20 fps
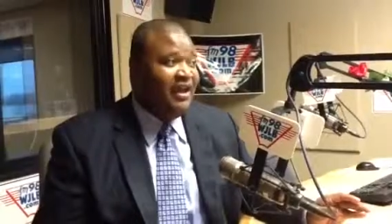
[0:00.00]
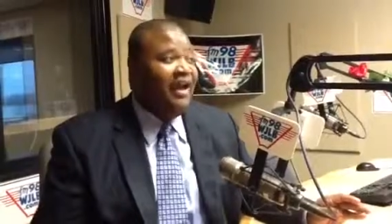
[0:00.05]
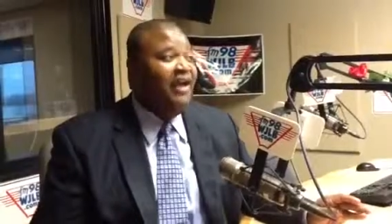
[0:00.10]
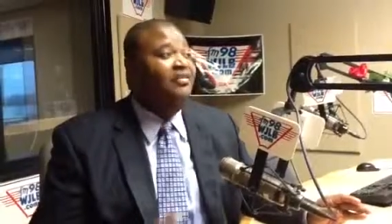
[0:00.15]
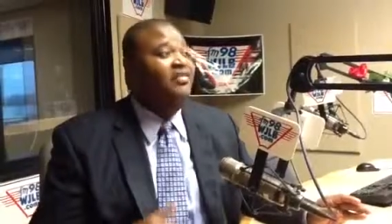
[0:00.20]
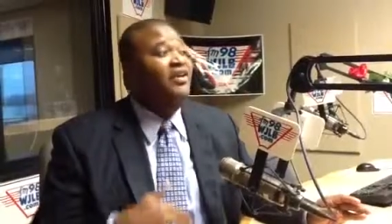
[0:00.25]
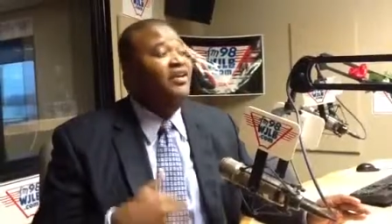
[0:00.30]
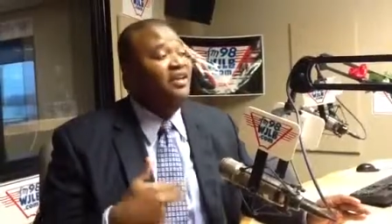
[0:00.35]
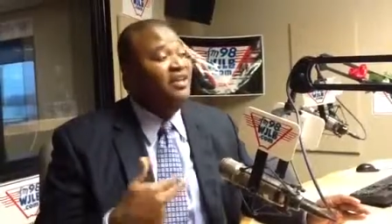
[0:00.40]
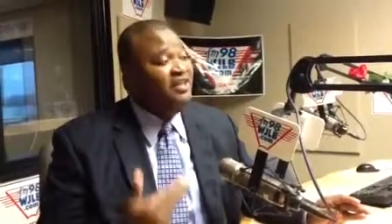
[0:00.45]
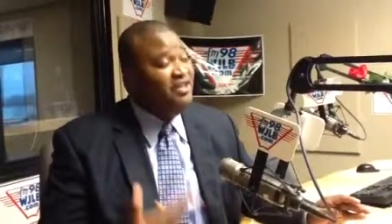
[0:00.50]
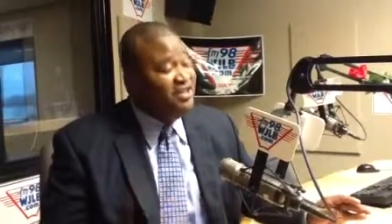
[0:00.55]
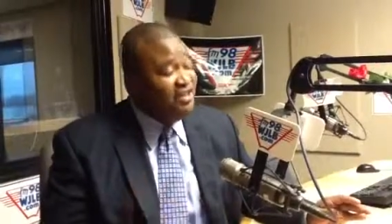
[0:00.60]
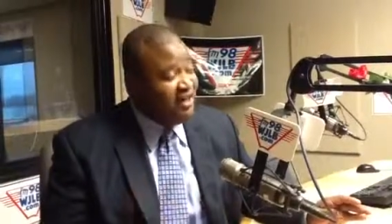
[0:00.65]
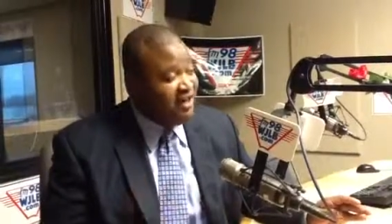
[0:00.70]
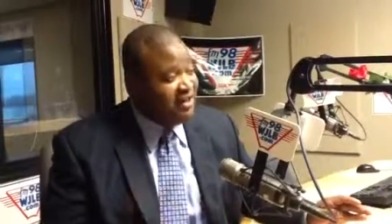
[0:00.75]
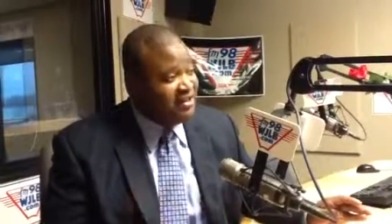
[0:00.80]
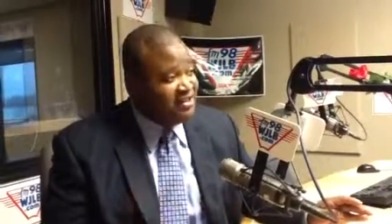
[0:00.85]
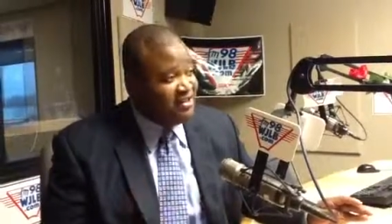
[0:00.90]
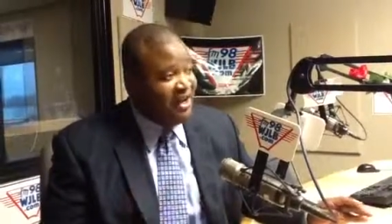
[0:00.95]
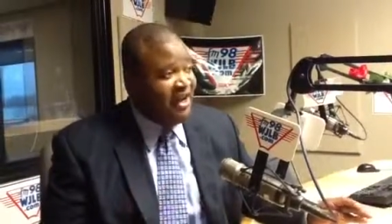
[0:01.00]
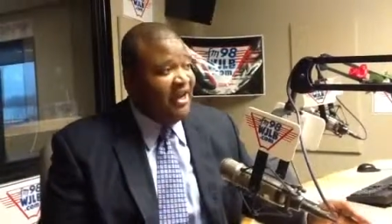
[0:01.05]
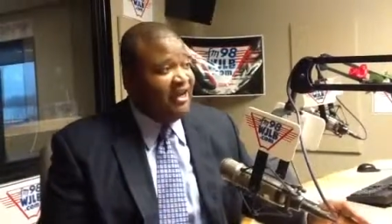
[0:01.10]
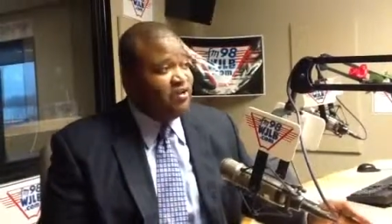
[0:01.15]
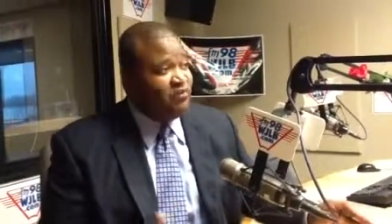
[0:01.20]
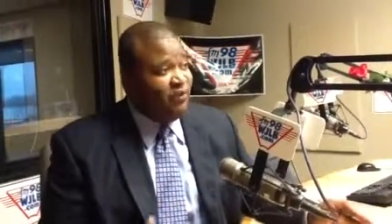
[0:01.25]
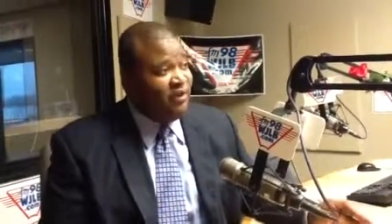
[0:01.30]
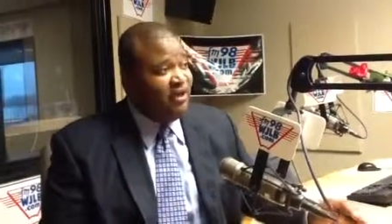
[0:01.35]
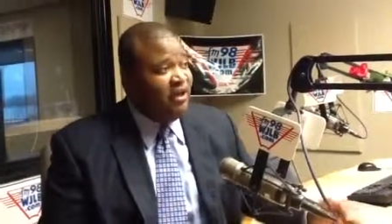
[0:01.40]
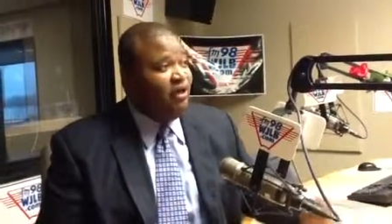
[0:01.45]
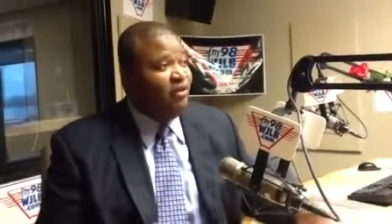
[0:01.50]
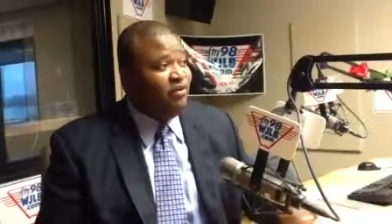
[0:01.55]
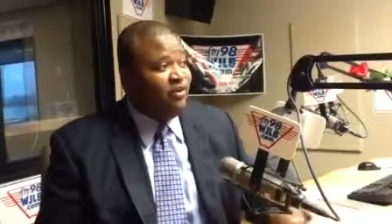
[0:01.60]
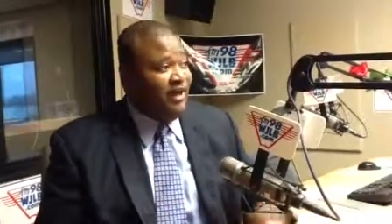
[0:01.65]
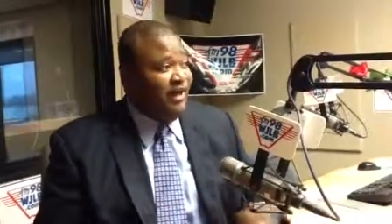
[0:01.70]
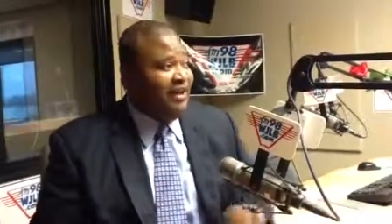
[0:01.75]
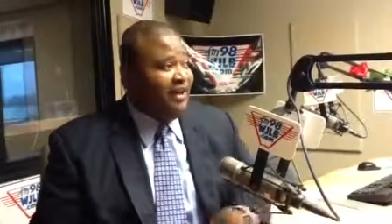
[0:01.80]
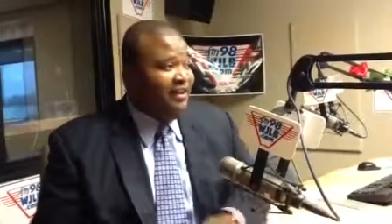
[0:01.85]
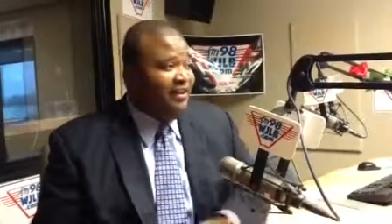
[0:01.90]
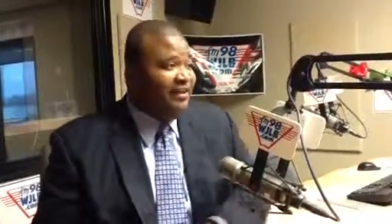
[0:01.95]
and then adjust as we go
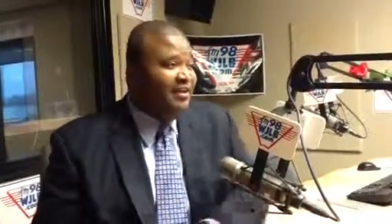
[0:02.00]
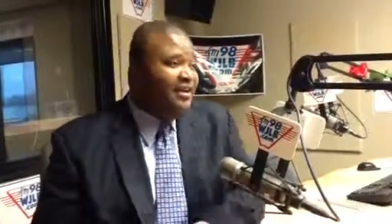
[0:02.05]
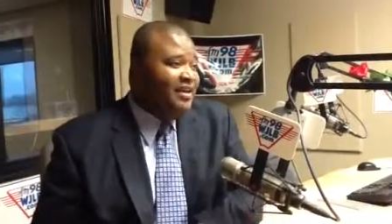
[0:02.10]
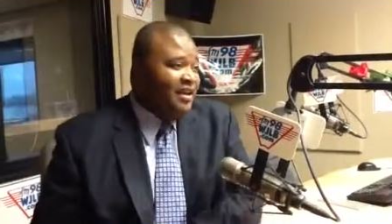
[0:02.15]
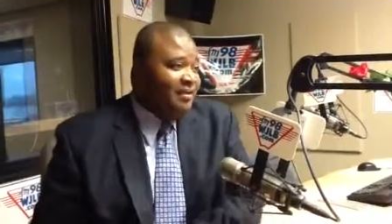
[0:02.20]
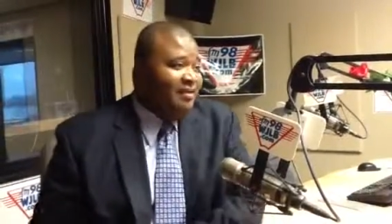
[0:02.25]
daily,